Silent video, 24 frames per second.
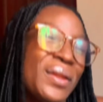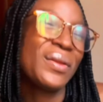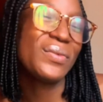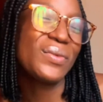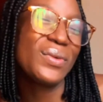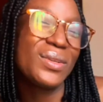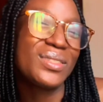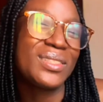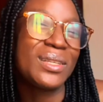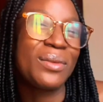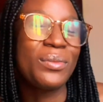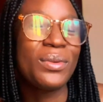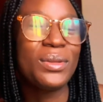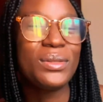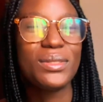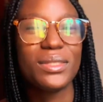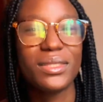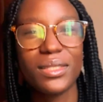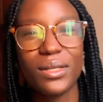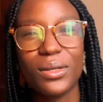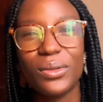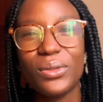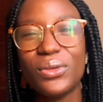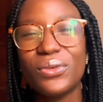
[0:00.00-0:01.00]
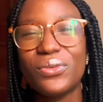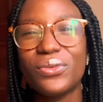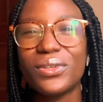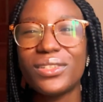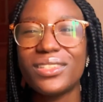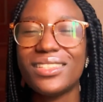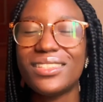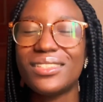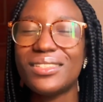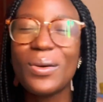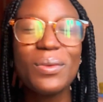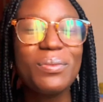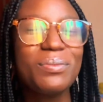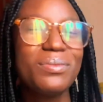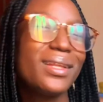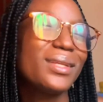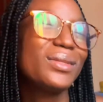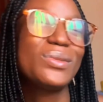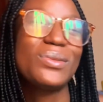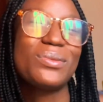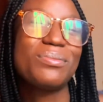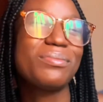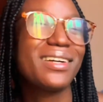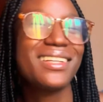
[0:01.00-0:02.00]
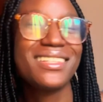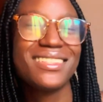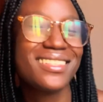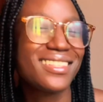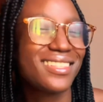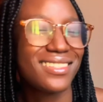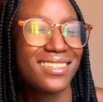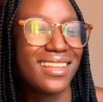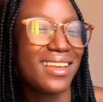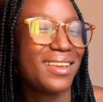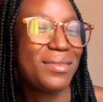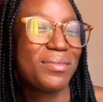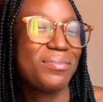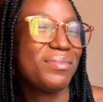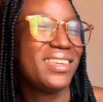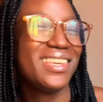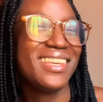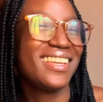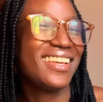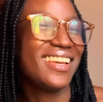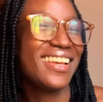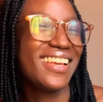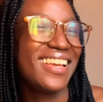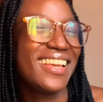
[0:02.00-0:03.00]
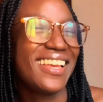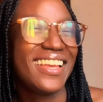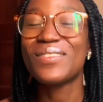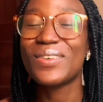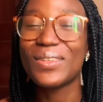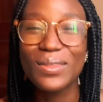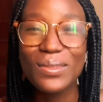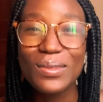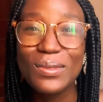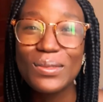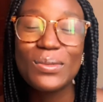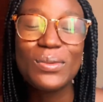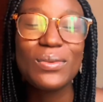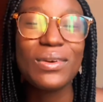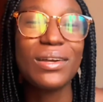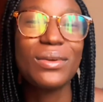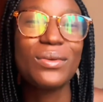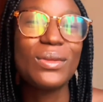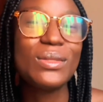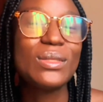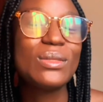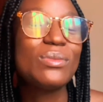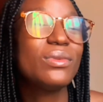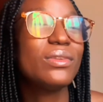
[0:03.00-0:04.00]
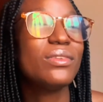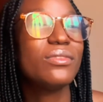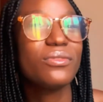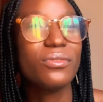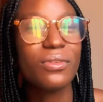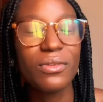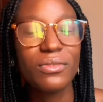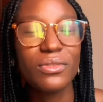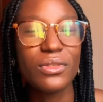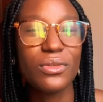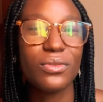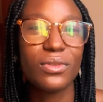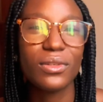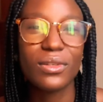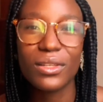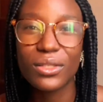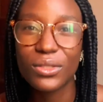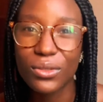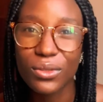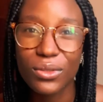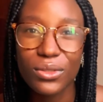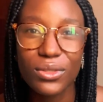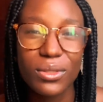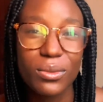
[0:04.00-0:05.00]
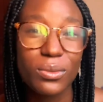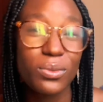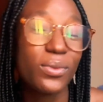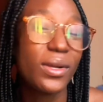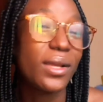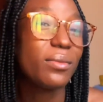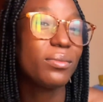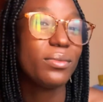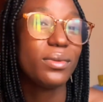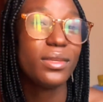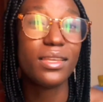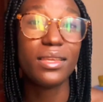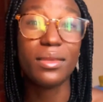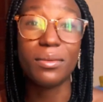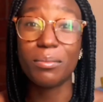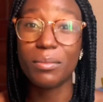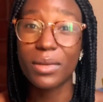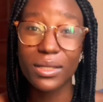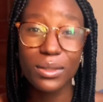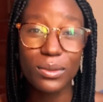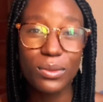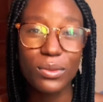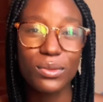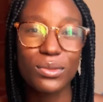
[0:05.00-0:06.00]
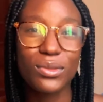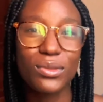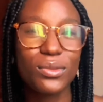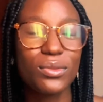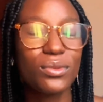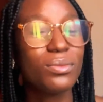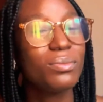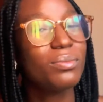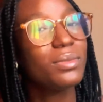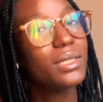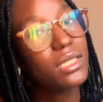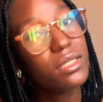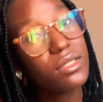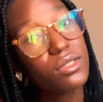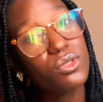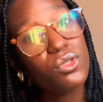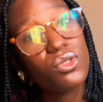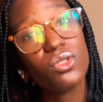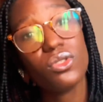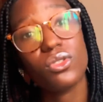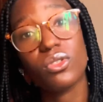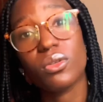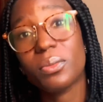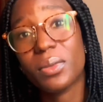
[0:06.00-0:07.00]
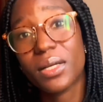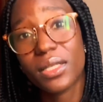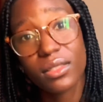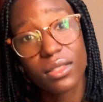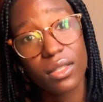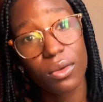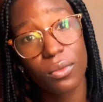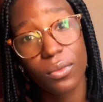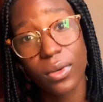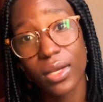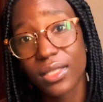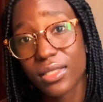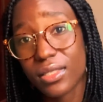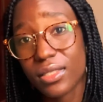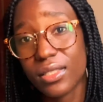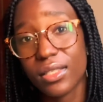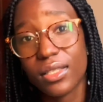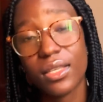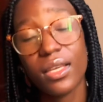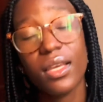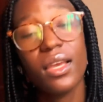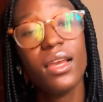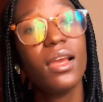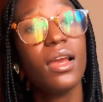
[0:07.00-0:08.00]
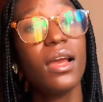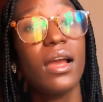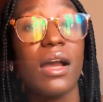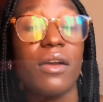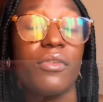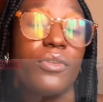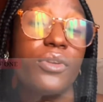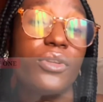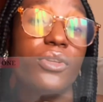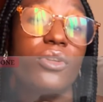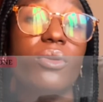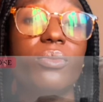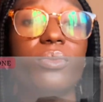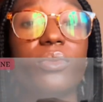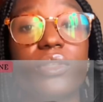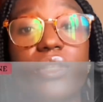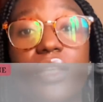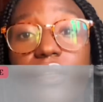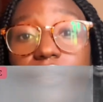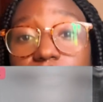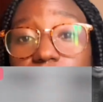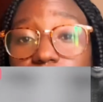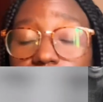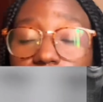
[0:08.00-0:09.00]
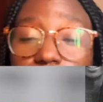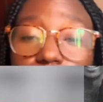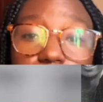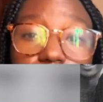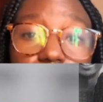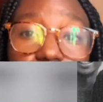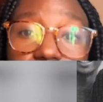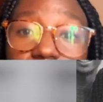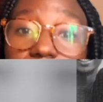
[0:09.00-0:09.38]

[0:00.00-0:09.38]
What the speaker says: of course, I'm going to tell you, for the hopeless romantics like me, for those who are going to be involved in relationships while being in medical school, please choose your partner wisely. I've already uploaded a video on